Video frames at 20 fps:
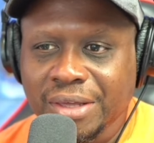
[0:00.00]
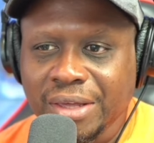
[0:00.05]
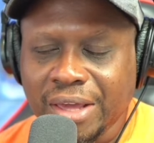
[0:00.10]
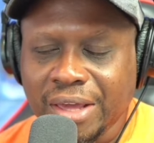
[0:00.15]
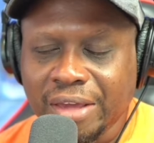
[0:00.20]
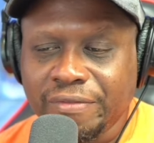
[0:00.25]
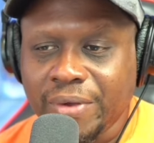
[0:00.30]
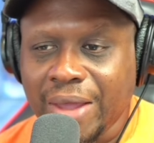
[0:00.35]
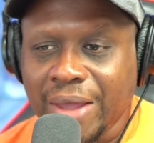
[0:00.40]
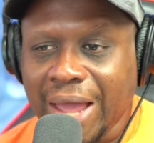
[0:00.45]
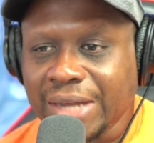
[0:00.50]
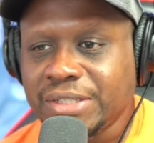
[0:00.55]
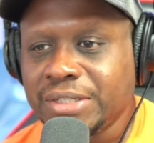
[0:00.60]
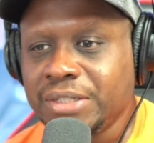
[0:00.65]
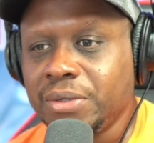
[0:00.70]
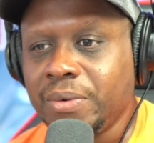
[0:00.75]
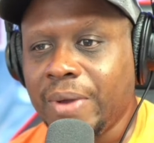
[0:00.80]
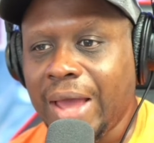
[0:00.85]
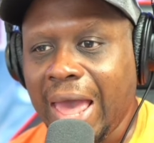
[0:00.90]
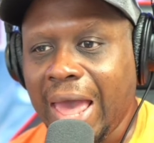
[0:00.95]
If you actually
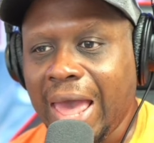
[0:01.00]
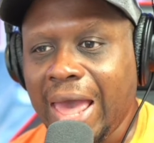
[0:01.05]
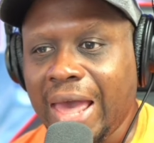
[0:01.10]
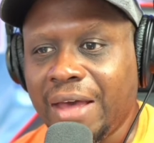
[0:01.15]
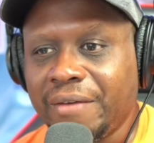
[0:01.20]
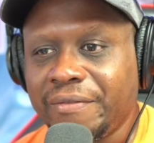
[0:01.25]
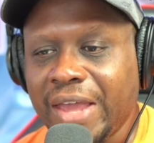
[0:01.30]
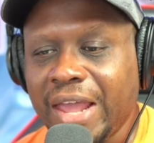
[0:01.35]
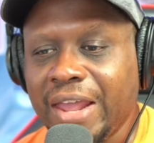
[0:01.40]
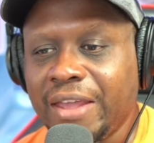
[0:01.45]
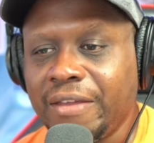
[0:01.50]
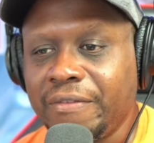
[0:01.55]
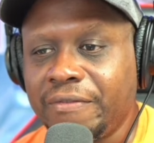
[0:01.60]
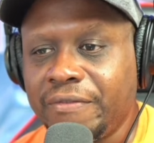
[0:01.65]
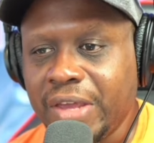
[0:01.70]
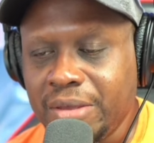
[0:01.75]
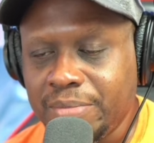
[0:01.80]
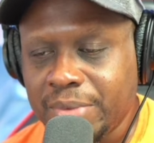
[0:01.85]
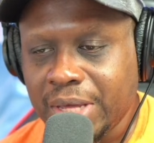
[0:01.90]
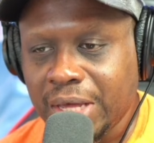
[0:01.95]
do have a
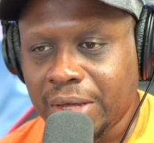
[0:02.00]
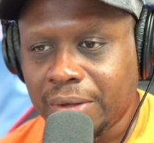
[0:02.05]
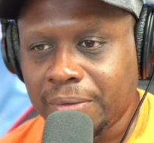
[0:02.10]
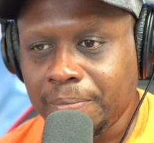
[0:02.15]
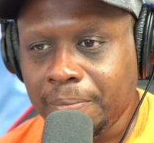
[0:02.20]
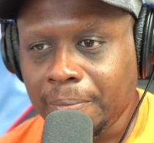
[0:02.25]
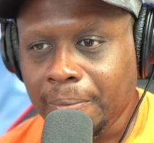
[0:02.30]
female